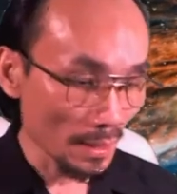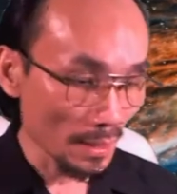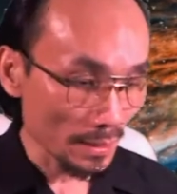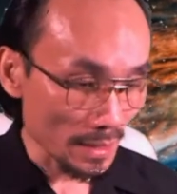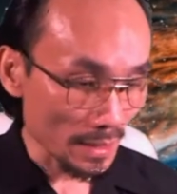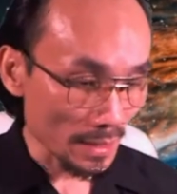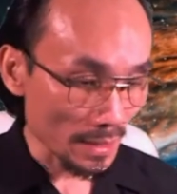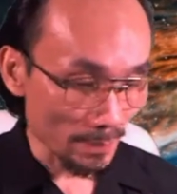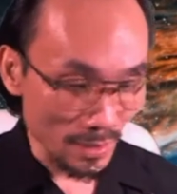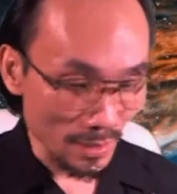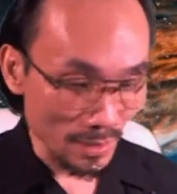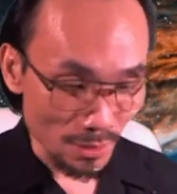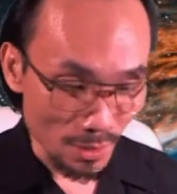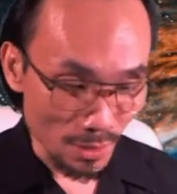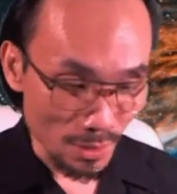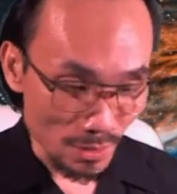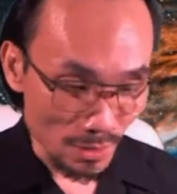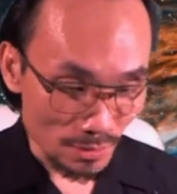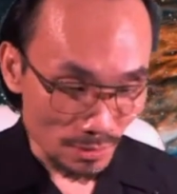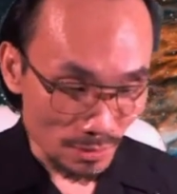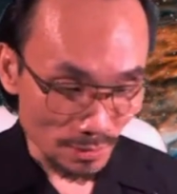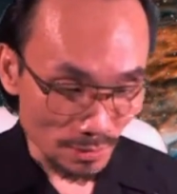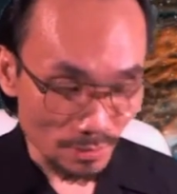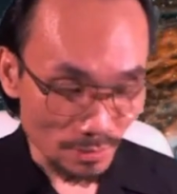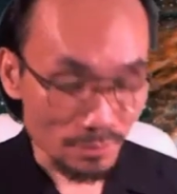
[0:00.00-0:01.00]
Yeah, because
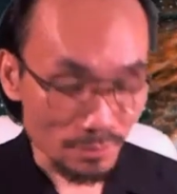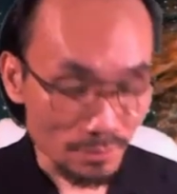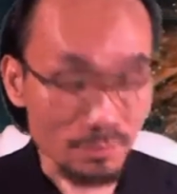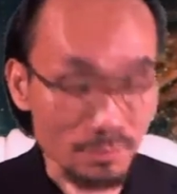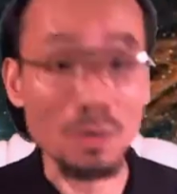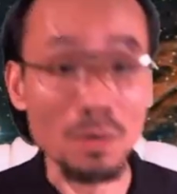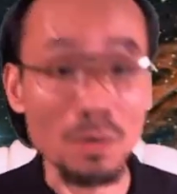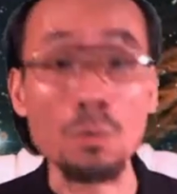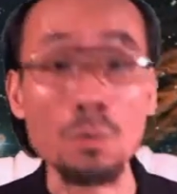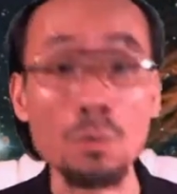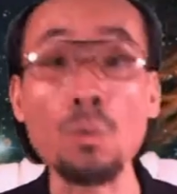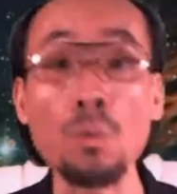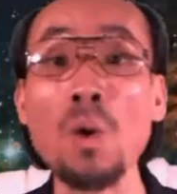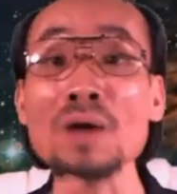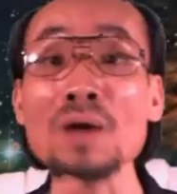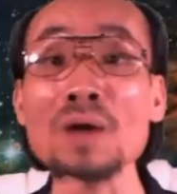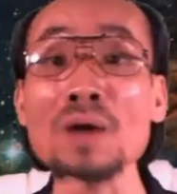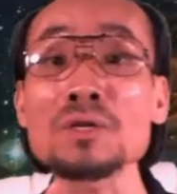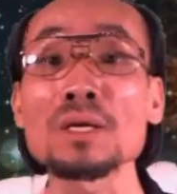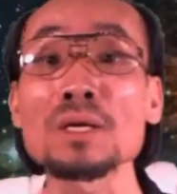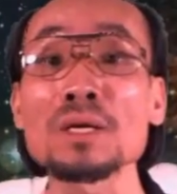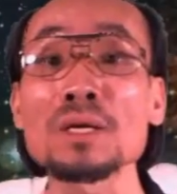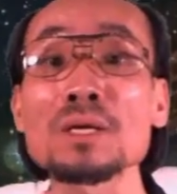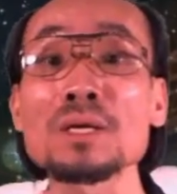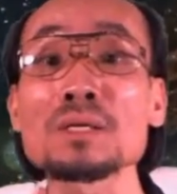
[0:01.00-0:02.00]
the
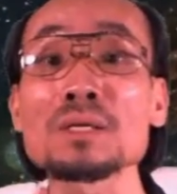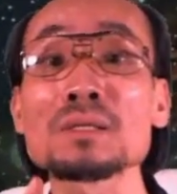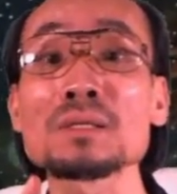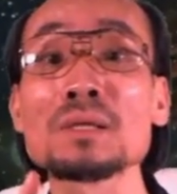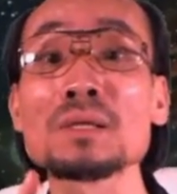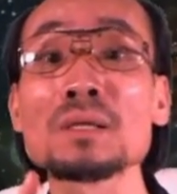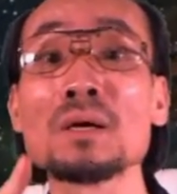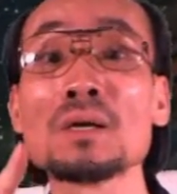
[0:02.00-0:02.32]
question is,